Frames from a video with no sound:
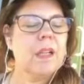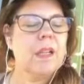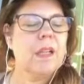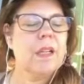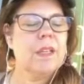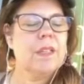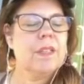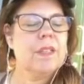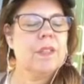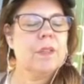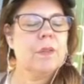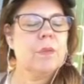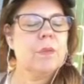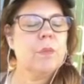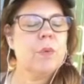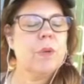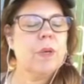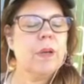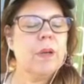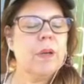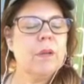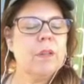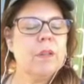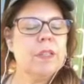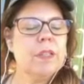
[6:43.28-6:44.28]
I said,
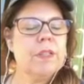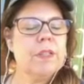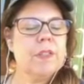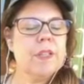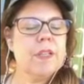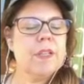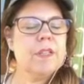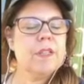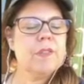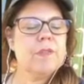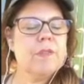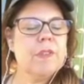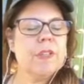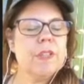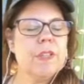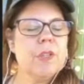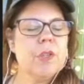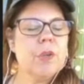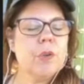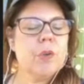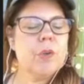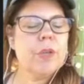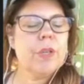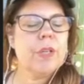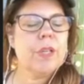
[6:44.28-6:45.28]
well, let's ask
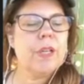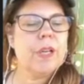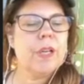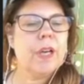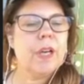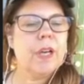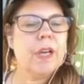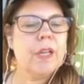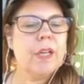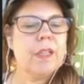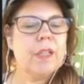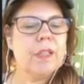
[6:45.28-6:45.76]
Victoria.